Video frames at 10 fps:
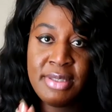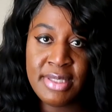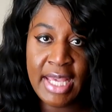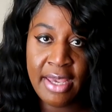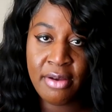
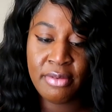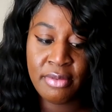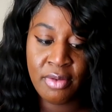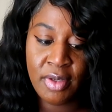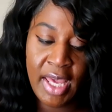sale
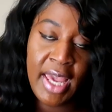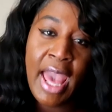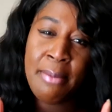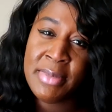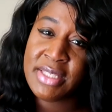okay
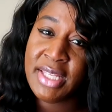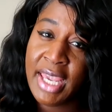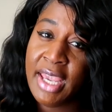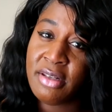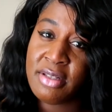i missed the
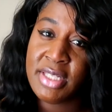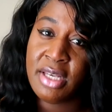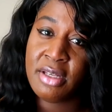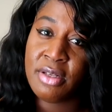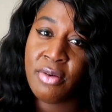candle
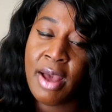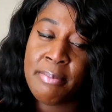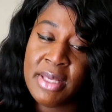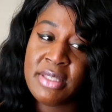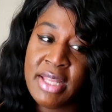sale though i
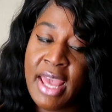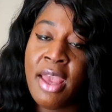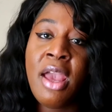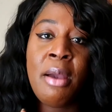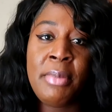missed
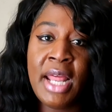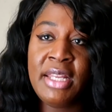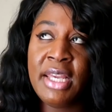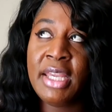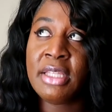that but i
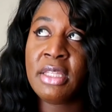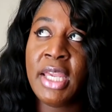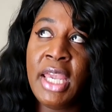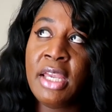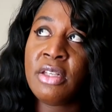did get the
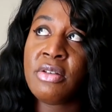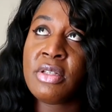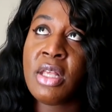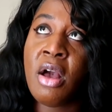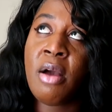
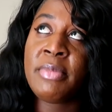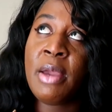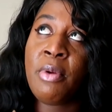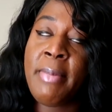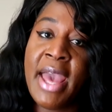candles um
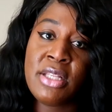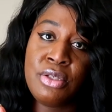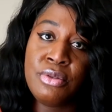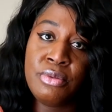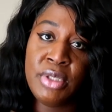that were about
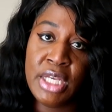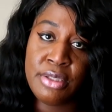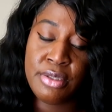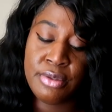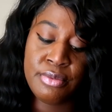to
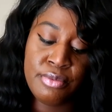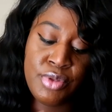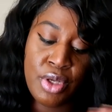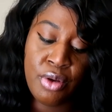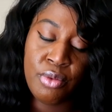get to.
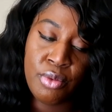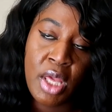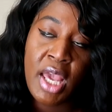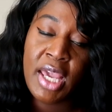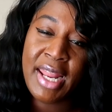so
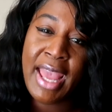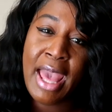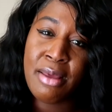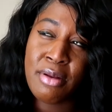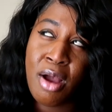and i
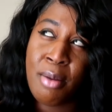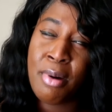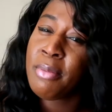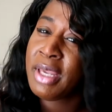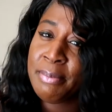got um
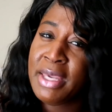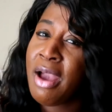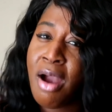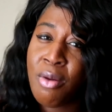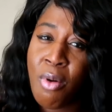pumpkin
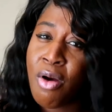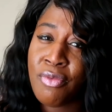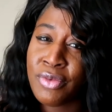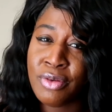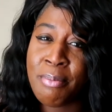pecan
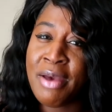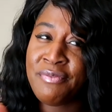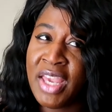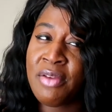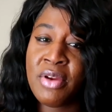waffle my
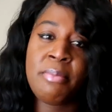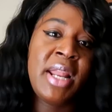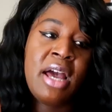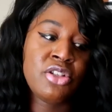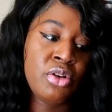favorite
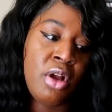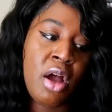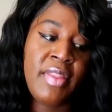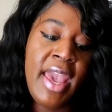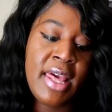but i'll show
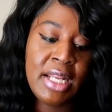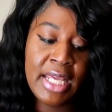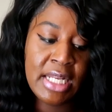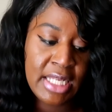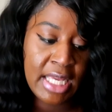y'all that at a
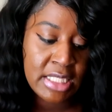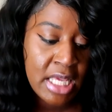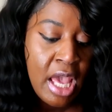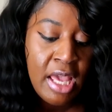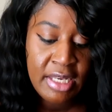later
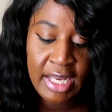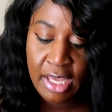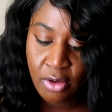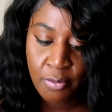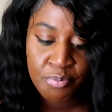date
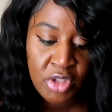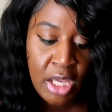now